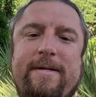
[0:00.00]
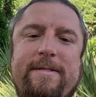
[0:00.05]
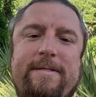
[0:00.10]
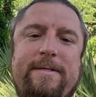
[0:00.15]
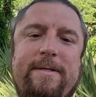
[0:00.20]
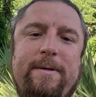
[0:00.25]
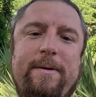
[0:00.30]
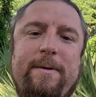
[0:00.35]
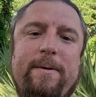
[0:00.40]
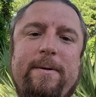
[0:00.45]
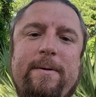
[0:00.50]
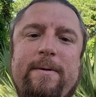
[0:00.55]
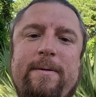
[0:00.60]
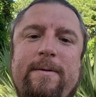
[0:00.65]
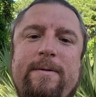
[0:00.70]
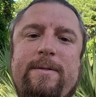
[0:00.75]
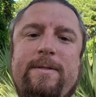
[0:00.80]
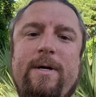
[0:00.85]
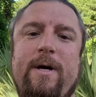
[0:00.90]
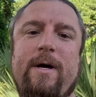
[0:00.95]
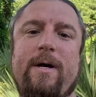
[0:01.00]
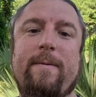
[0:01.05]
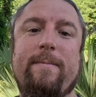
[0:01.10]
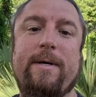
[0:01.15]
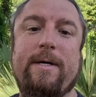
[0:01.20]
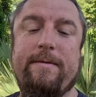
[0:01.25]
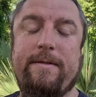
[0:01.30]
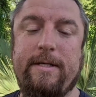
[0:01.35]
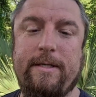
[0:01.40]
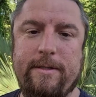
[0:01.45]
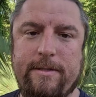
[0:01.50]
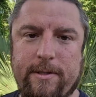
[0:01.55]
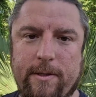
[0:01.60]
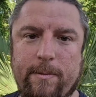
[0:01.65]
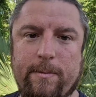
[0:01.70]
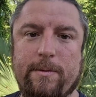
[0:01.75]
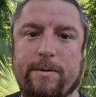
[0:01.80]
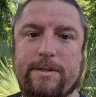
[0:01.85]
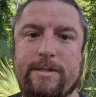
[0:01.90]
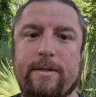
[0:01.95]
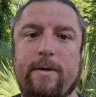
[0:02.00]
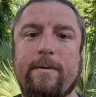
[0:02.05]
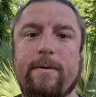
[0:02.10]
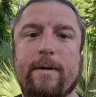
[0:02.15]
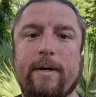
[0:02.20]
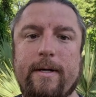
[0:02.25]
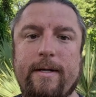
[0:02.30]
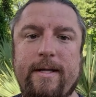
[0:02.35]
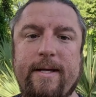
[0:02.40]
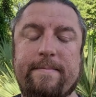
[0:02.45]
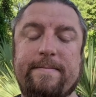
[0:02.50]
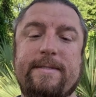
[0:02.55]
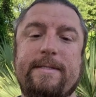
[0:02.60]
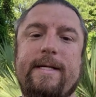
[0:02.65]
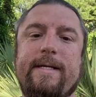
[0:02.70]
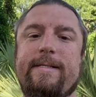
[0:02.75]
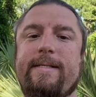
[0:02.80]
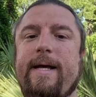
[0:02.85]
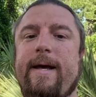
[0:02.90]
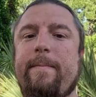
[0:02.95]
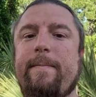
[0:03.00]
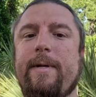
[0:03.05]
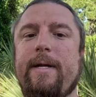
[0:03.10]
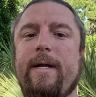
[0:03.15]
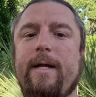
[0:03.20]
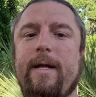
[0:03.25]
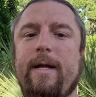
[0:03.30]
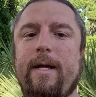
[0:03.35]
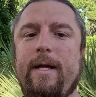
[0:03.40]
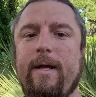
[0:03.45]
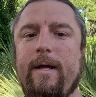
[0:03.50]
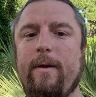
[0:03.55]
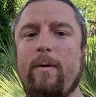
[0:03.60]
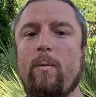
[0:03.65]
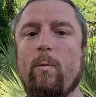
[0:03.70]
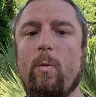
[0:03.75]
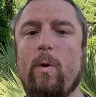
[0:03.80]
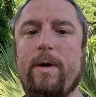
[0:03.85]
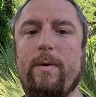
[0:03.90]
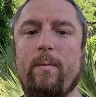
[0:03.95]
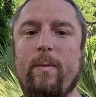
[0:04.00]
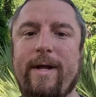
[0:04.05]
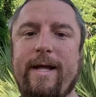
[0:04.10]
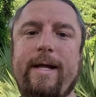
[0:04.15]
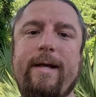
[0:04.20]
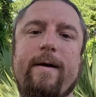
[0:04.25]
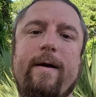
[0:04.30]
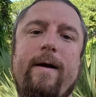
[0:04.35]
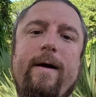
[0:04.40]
to talk about the total solar eclipse that's happening in 1 week